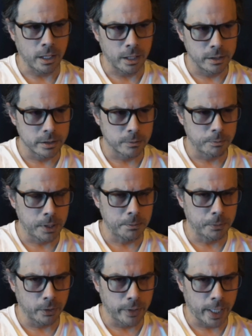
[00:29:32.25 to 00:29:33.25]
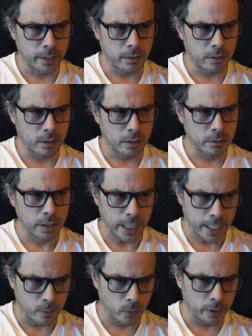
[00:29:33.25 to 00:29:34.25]
And people that are
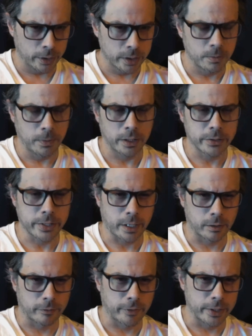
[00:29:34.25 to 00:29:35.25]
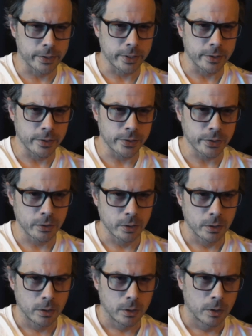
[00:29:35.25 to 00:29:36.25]
not willing to make sacrifices,
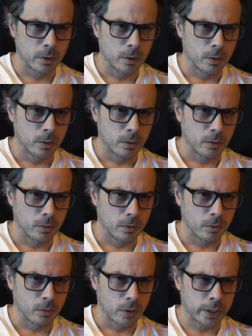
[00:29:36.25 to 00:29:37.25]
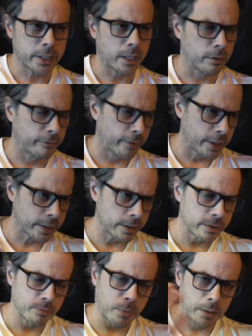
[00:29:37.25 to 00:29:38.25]
and
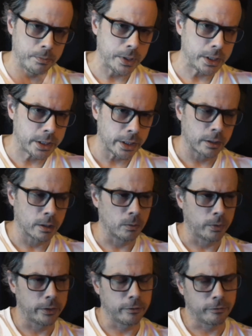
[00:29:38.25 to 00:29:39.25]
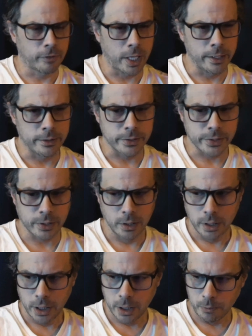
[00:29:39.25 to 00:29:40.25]
sacrifices might be dinner with your friends,
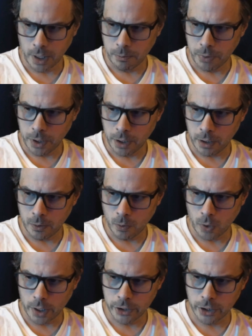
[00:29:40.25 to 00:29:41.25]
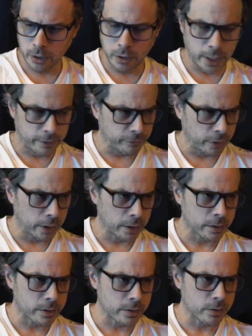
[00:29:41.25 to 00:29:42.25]
it might be watching
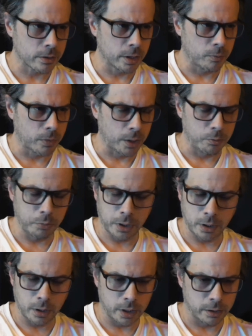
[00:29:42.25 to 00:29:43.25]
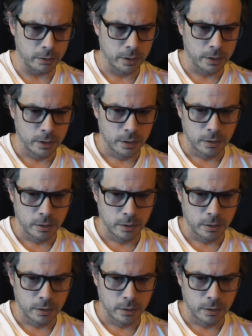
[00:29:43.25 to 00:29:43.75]
Netflix, it might be